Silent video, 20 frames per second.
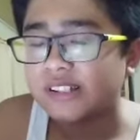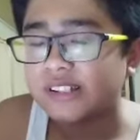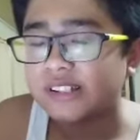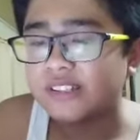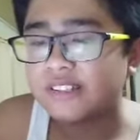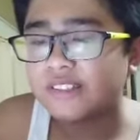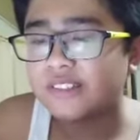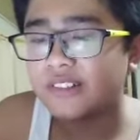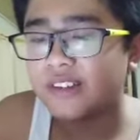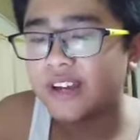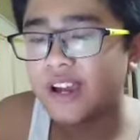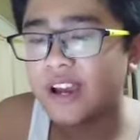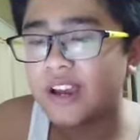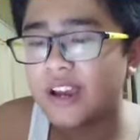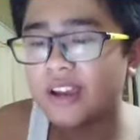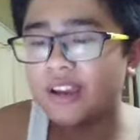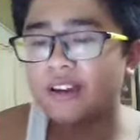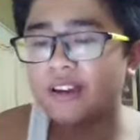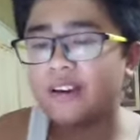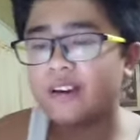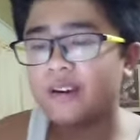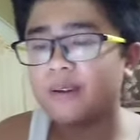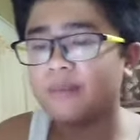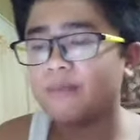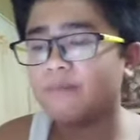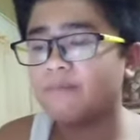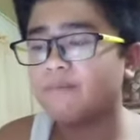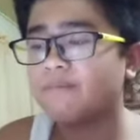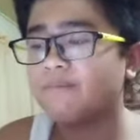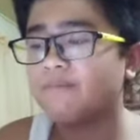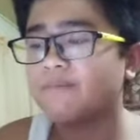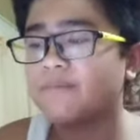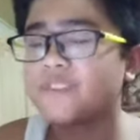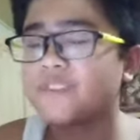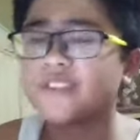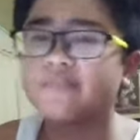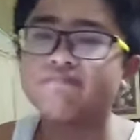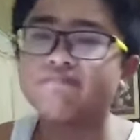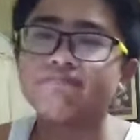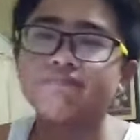So yeah, I
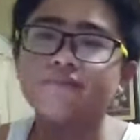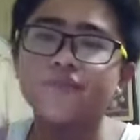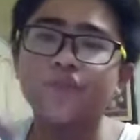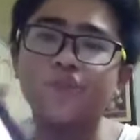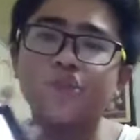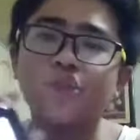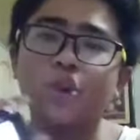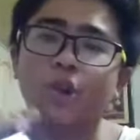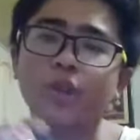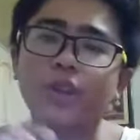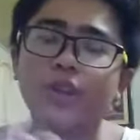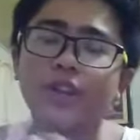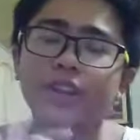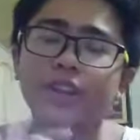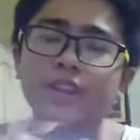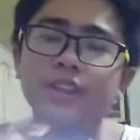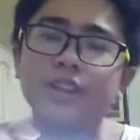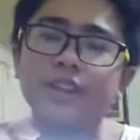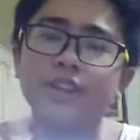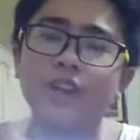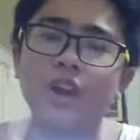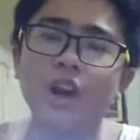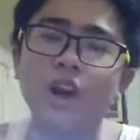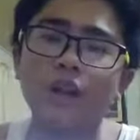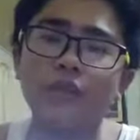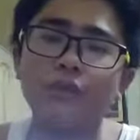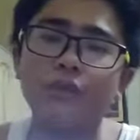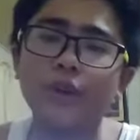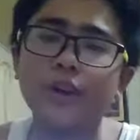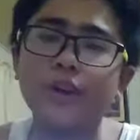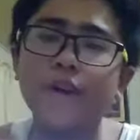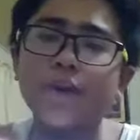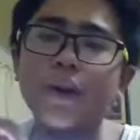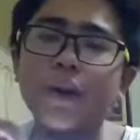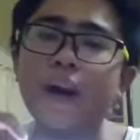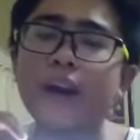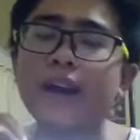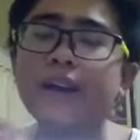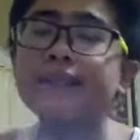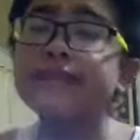shortcutted it all for you
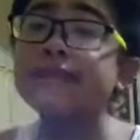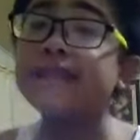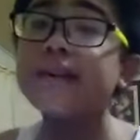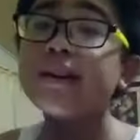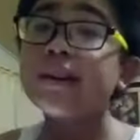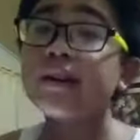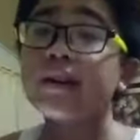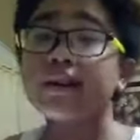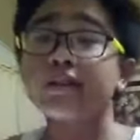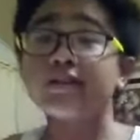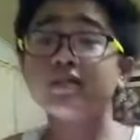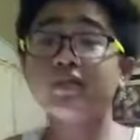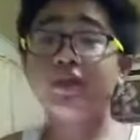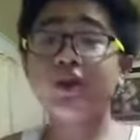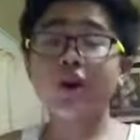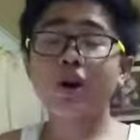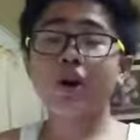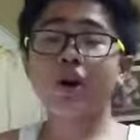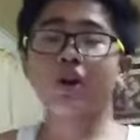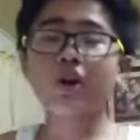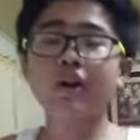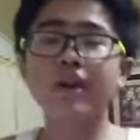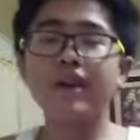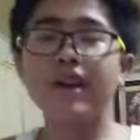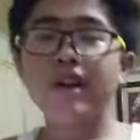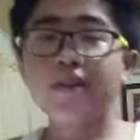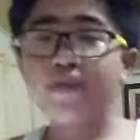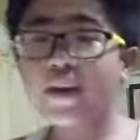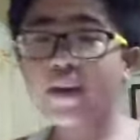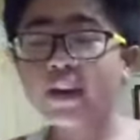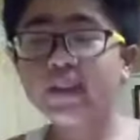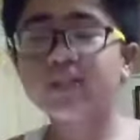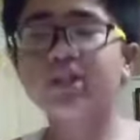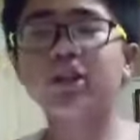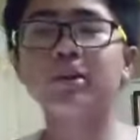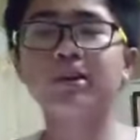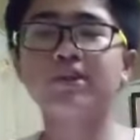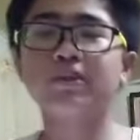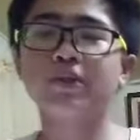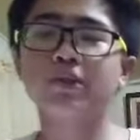guys. So thank you so
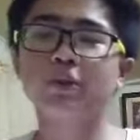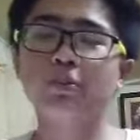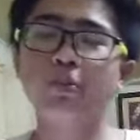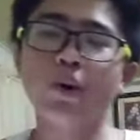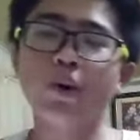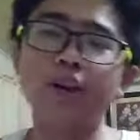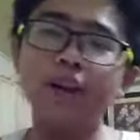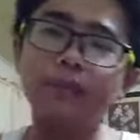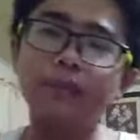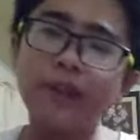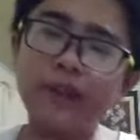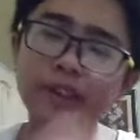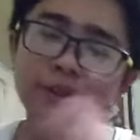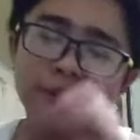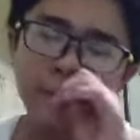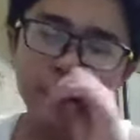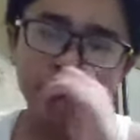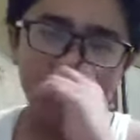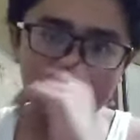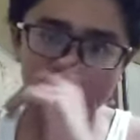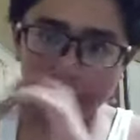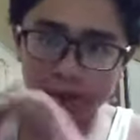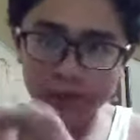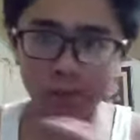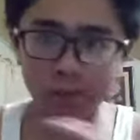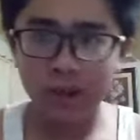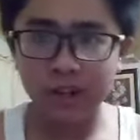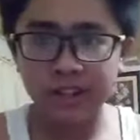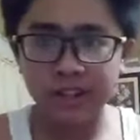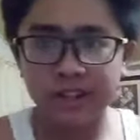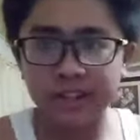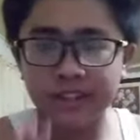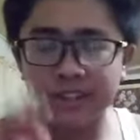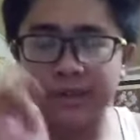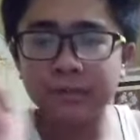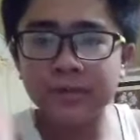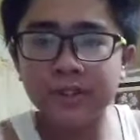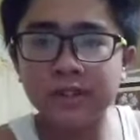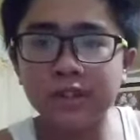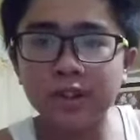much for supporting me. Thank you so much for watching this
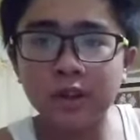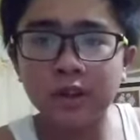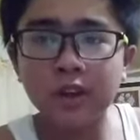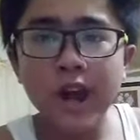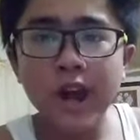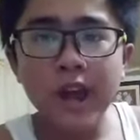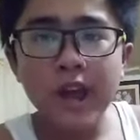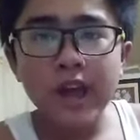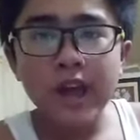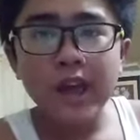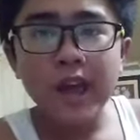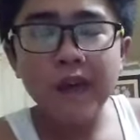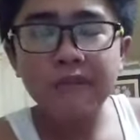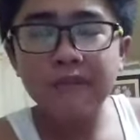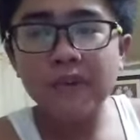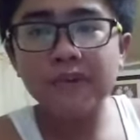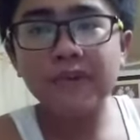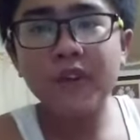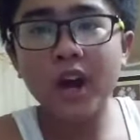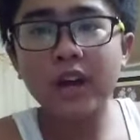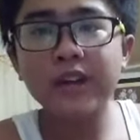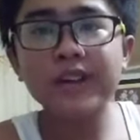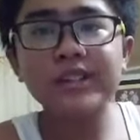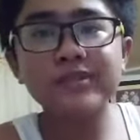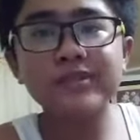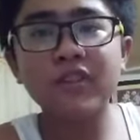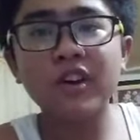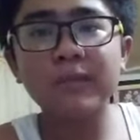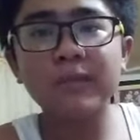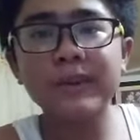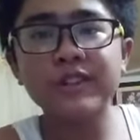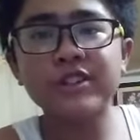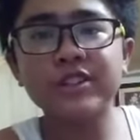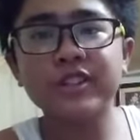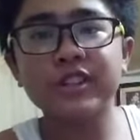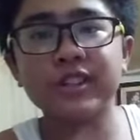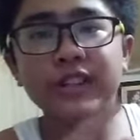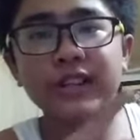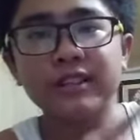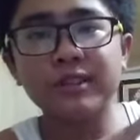episode. If you've got this far, make
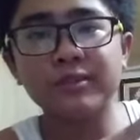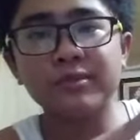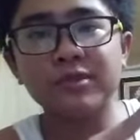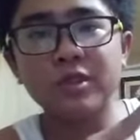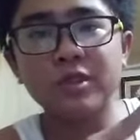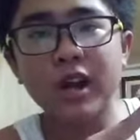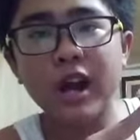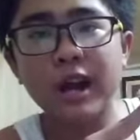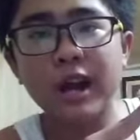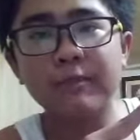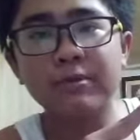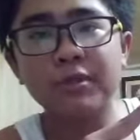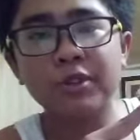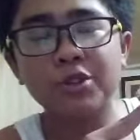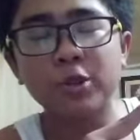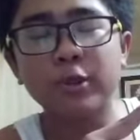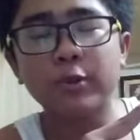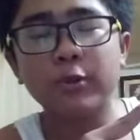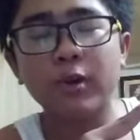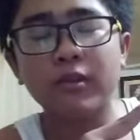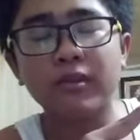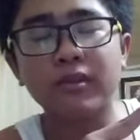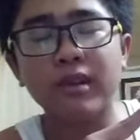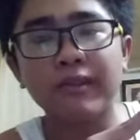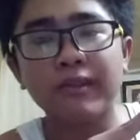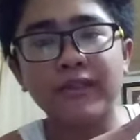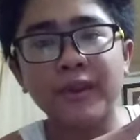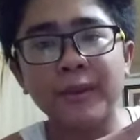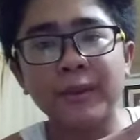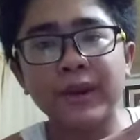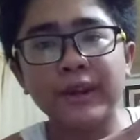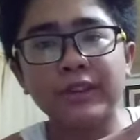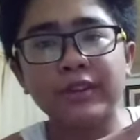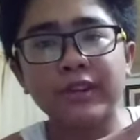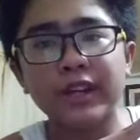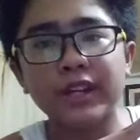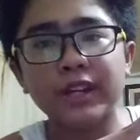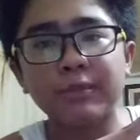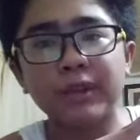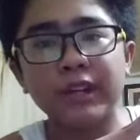sure to click subscribe to join the world with Graph Family to
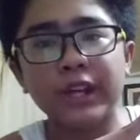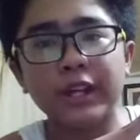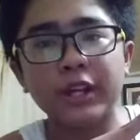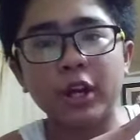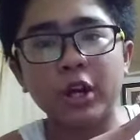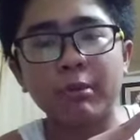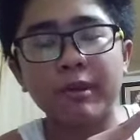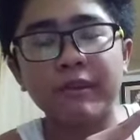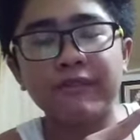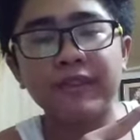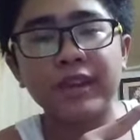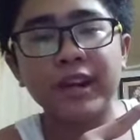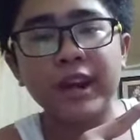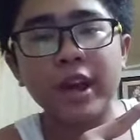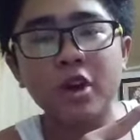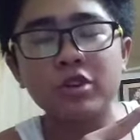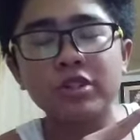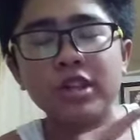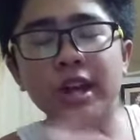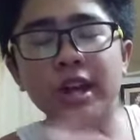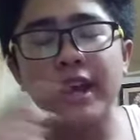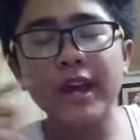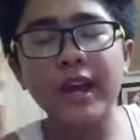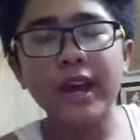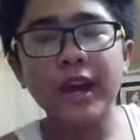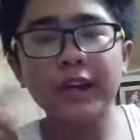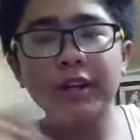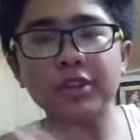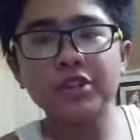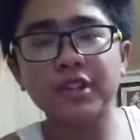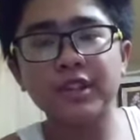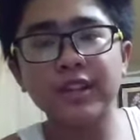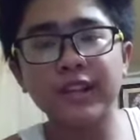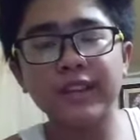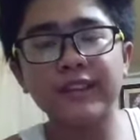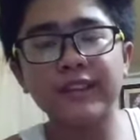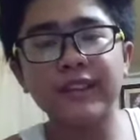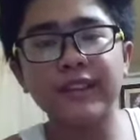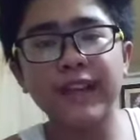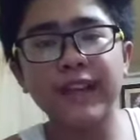get updated on all my videos, and also
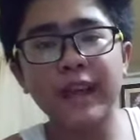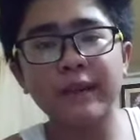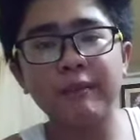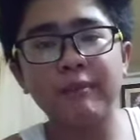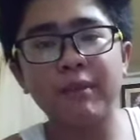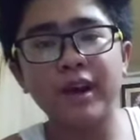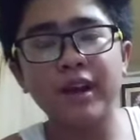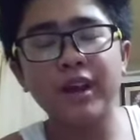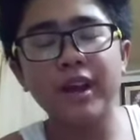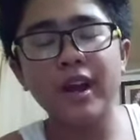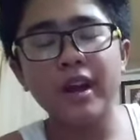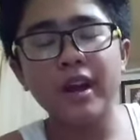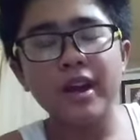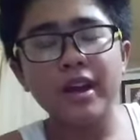click the like button.